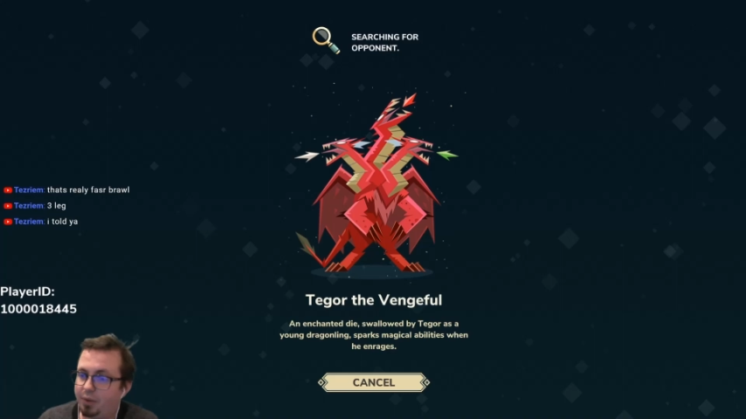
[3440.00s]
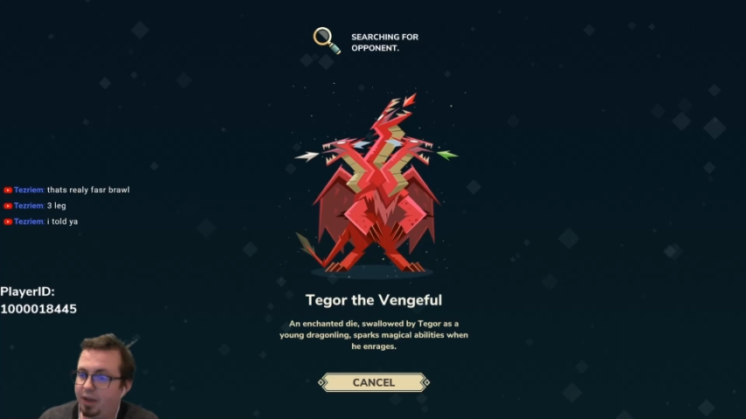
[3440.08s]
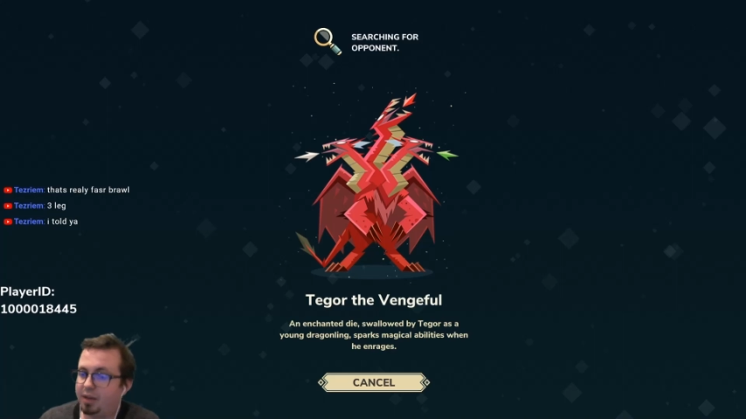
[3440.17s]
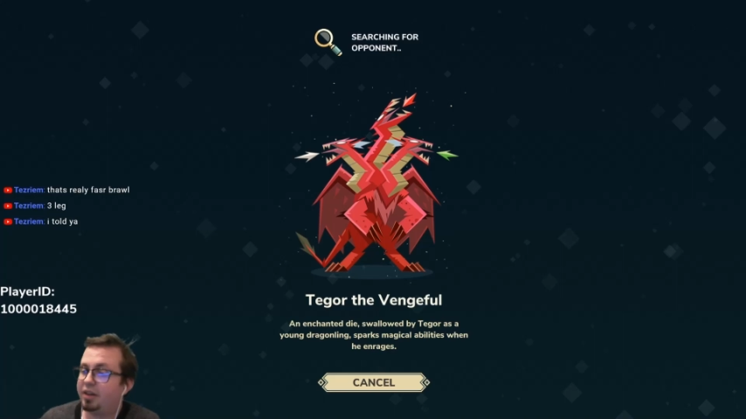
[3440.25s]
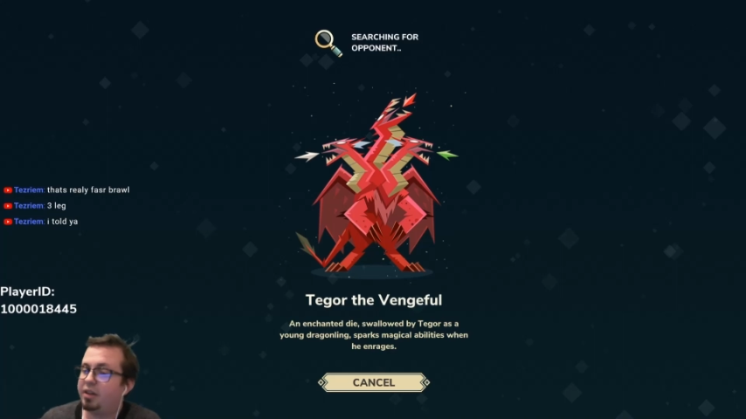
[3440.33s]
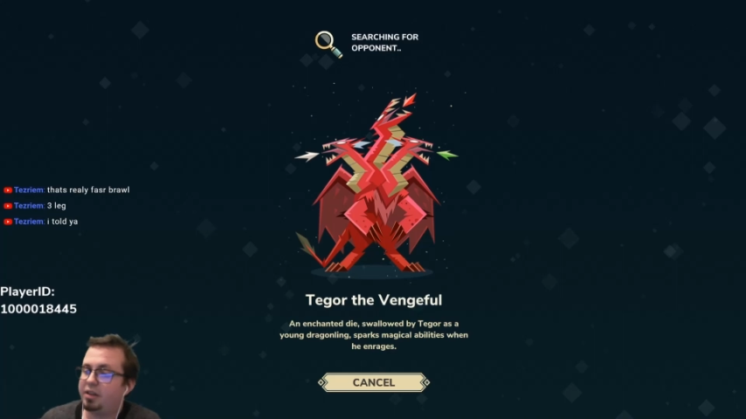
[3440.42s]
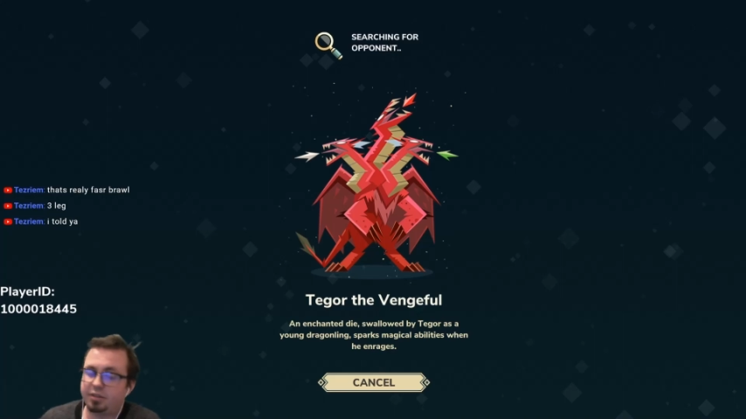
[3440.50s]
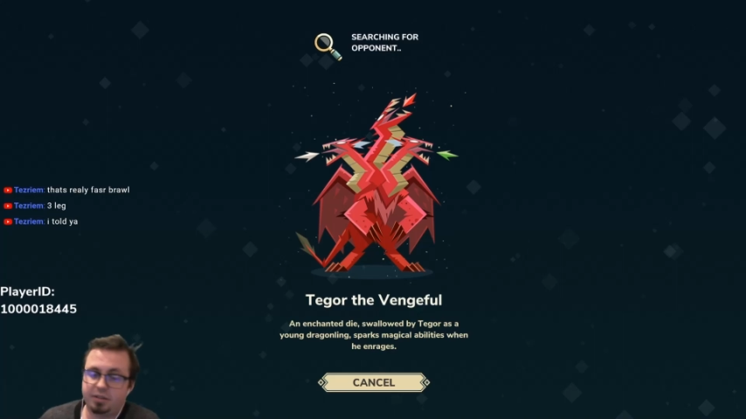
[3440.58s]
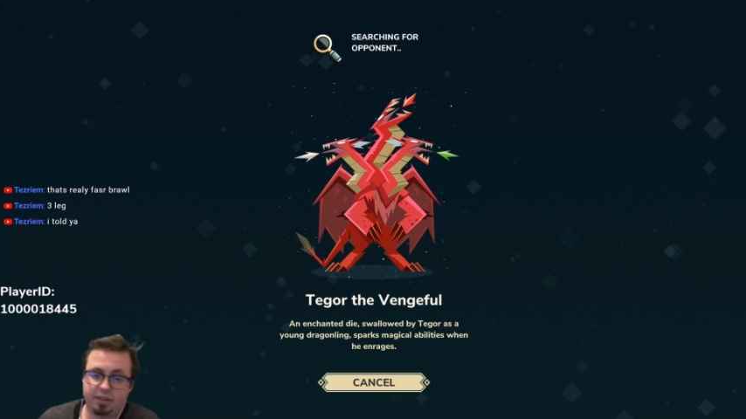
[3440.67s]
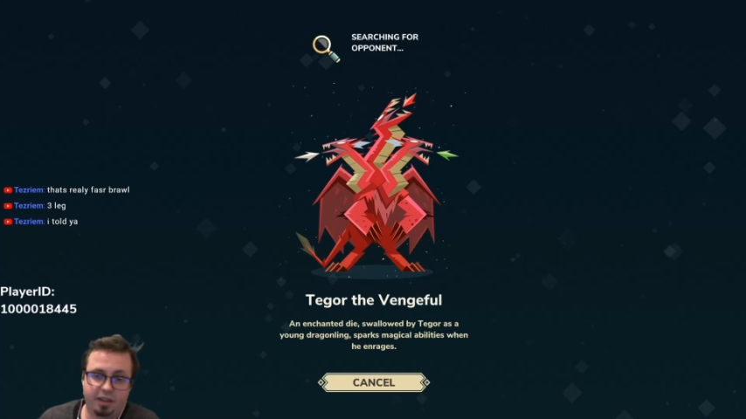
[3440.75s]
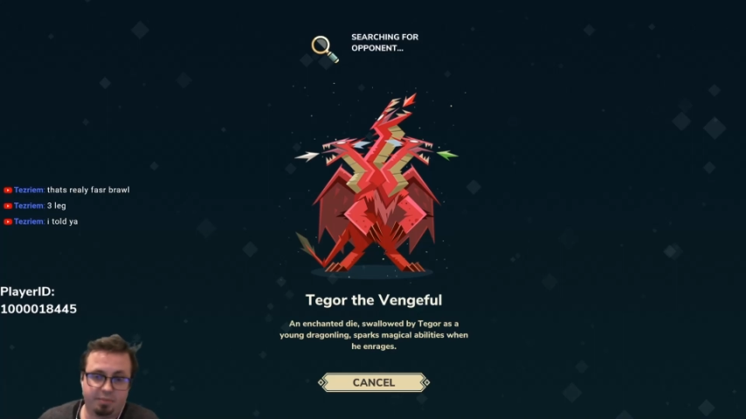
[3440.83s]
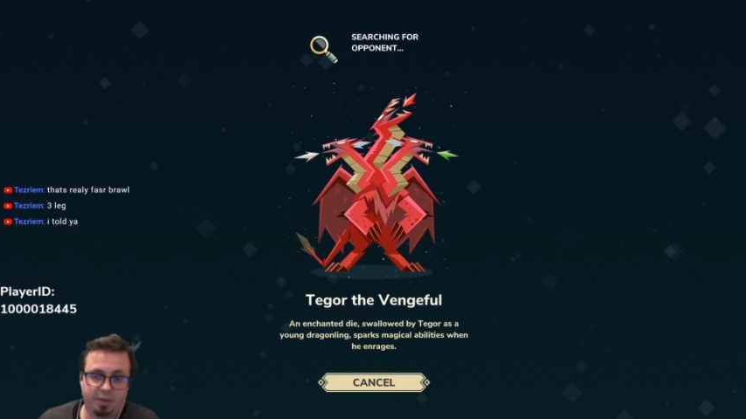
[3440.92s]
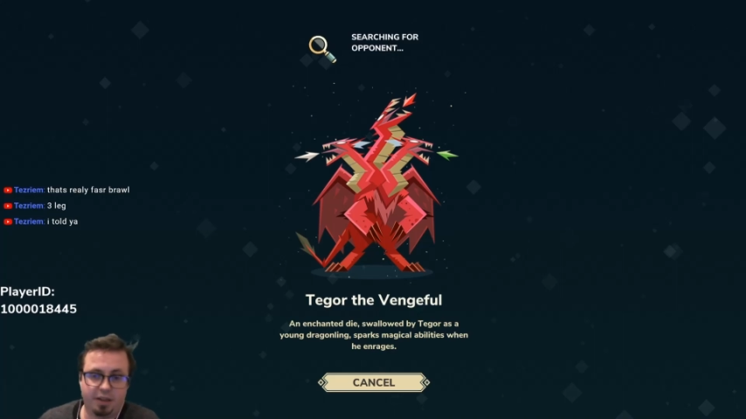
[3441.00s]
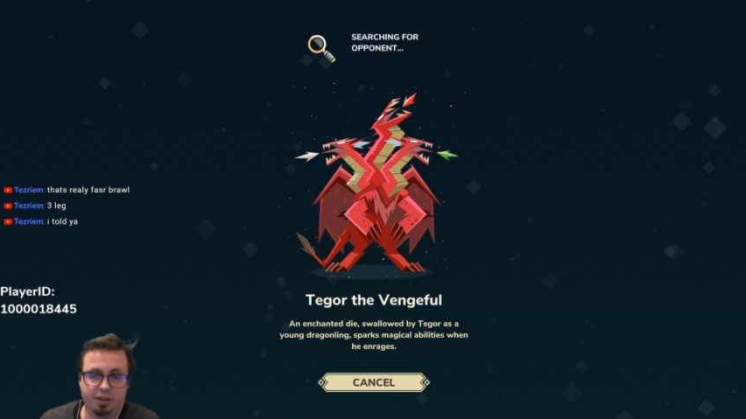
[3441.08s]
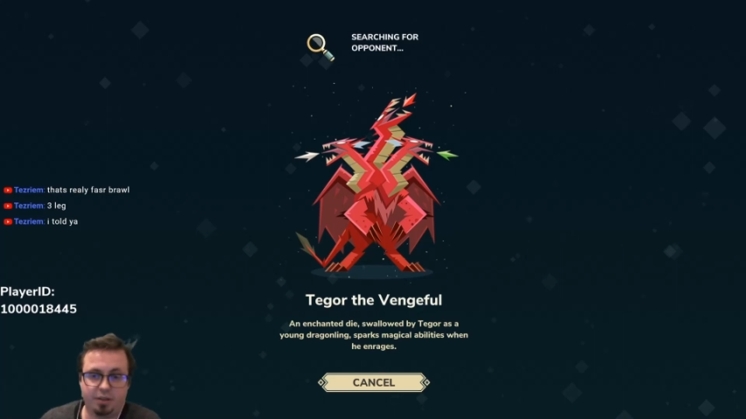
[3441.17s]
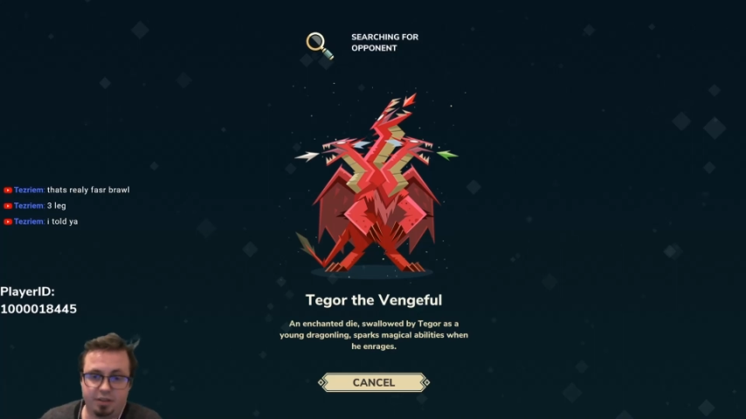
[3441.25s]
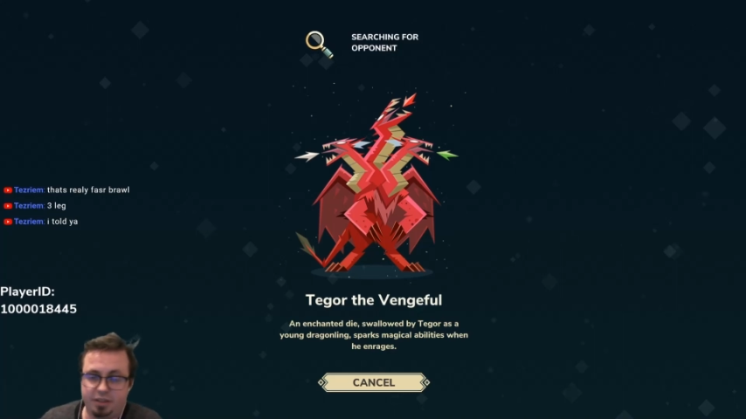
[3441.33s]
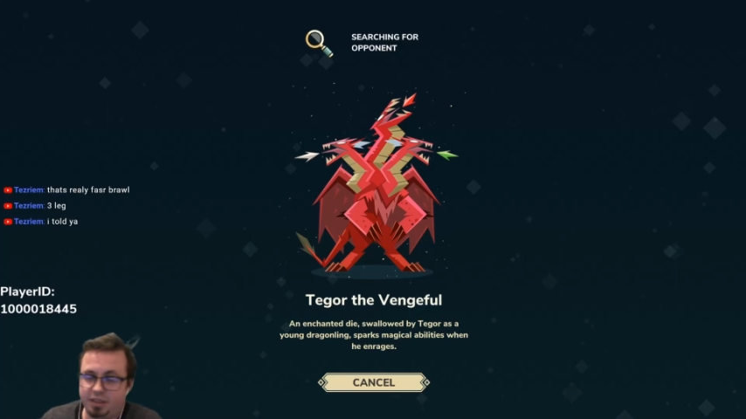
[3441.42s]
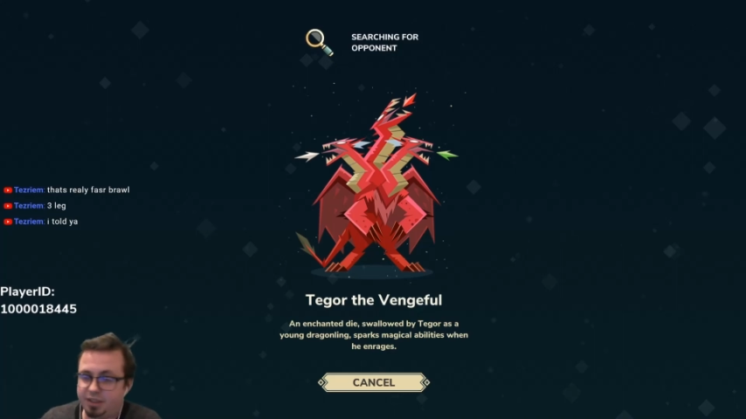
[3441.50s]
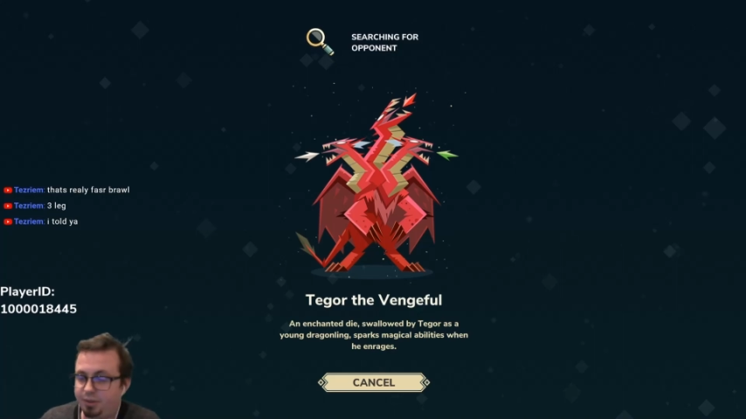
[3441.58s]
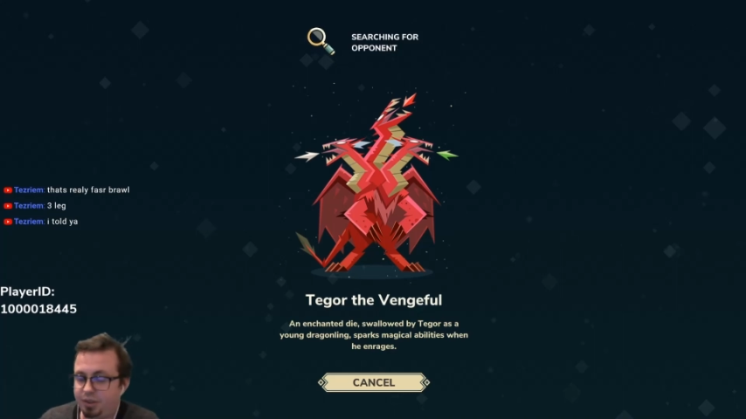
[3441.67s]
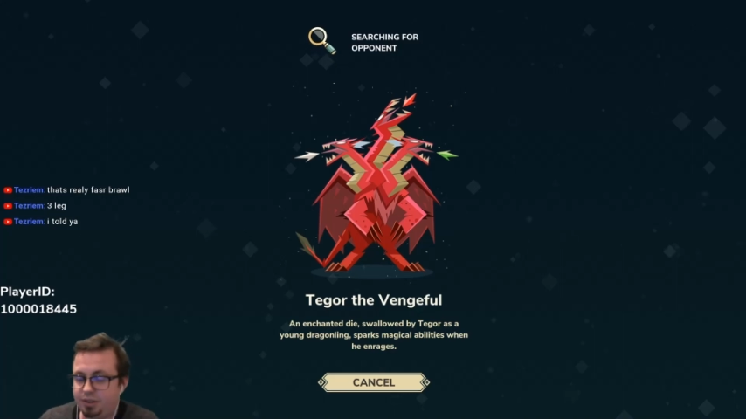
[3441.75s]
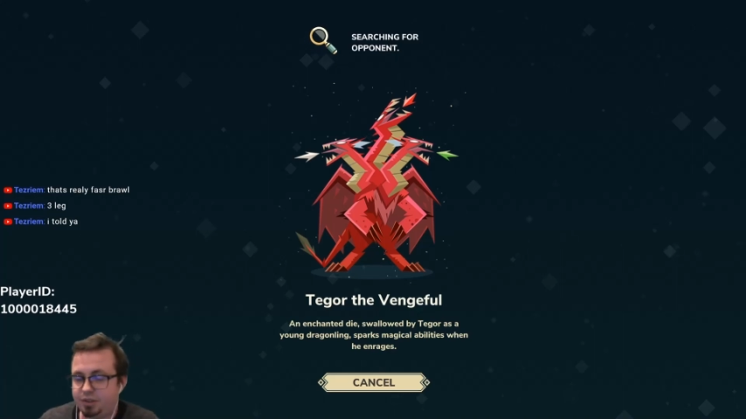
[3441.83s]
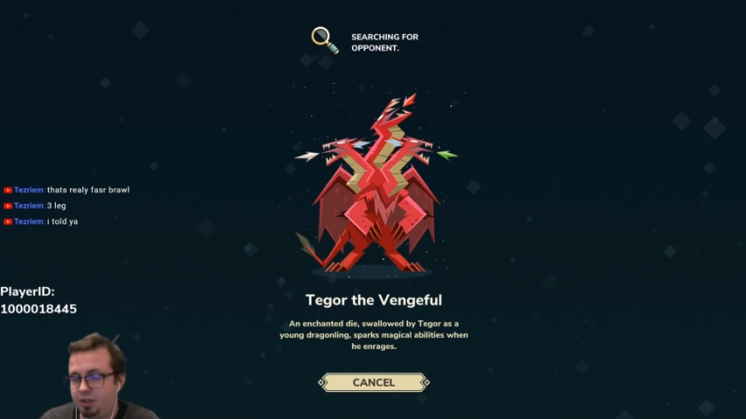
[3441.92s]
way, I also have my own
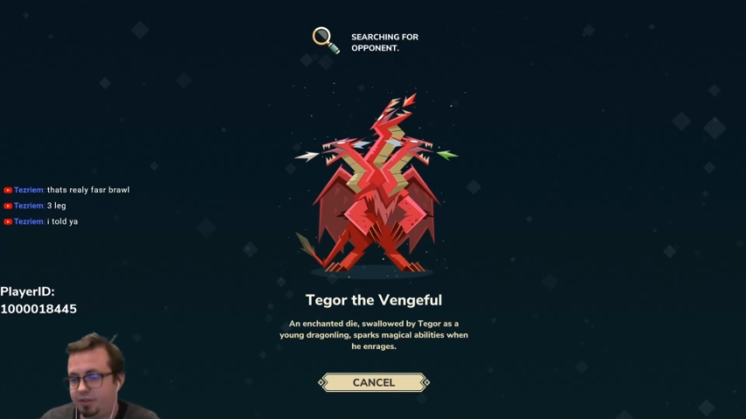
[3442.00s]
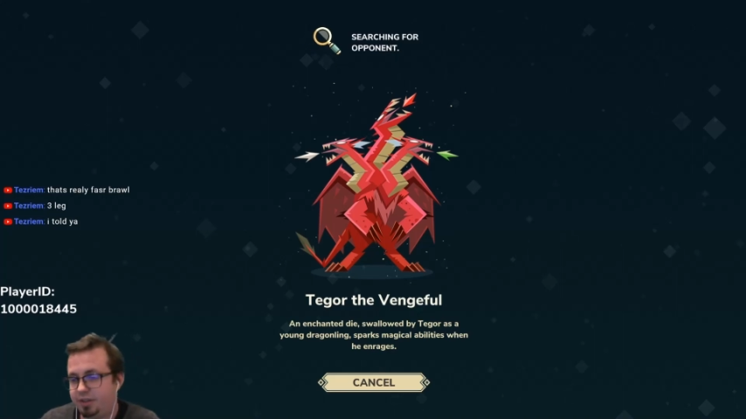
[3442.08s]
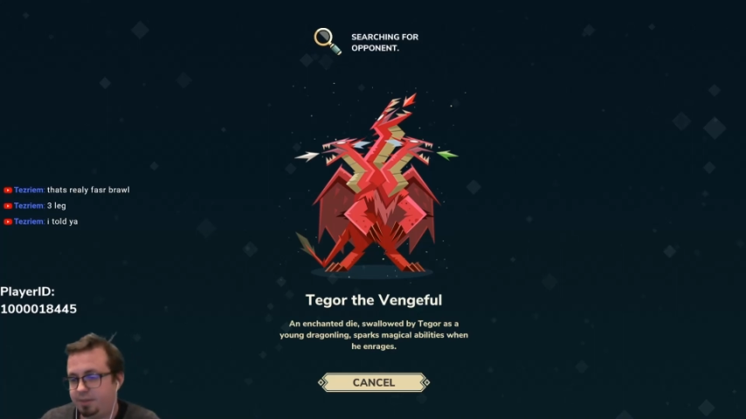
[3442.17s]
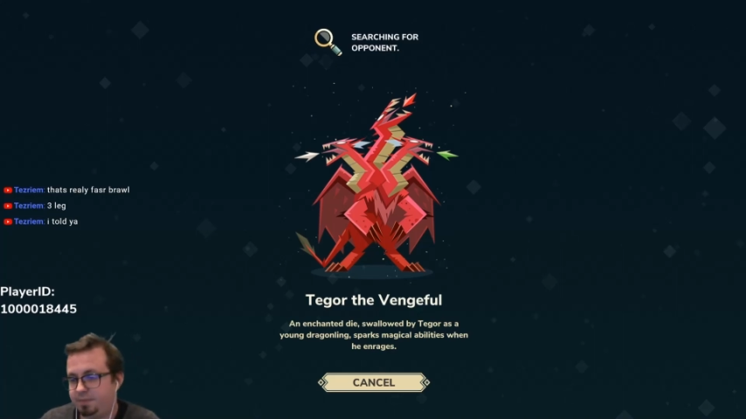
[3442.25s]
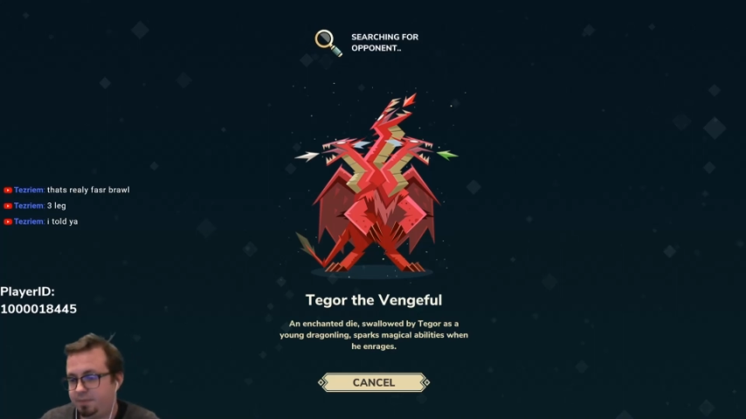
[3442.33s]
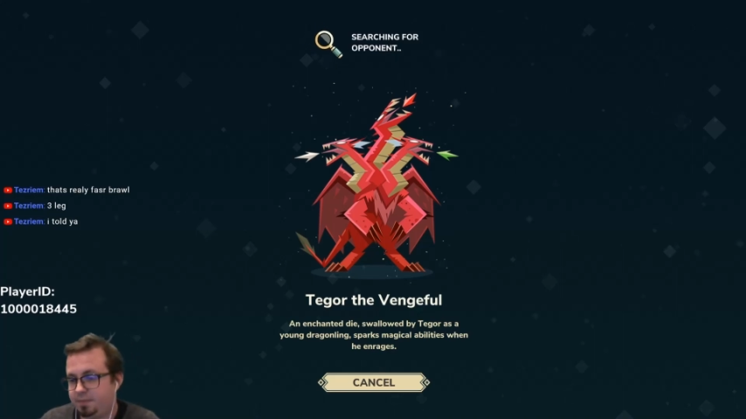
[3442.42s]
Discord server.